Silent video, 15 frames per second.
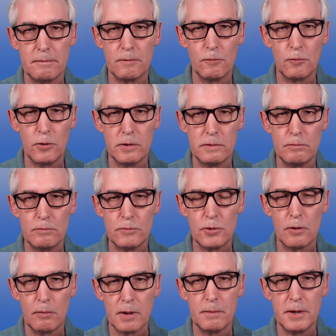would
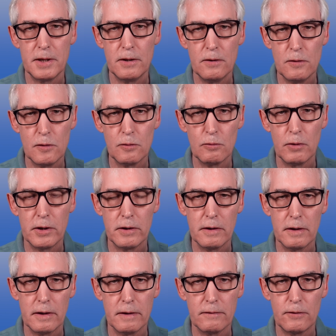normally be used
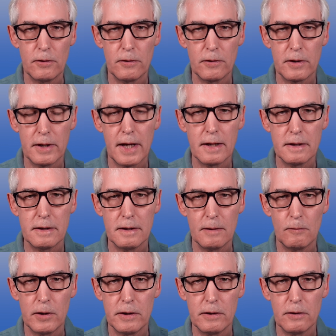for
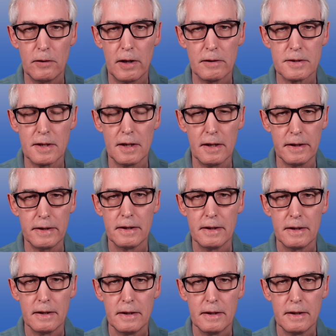connecting when you're outside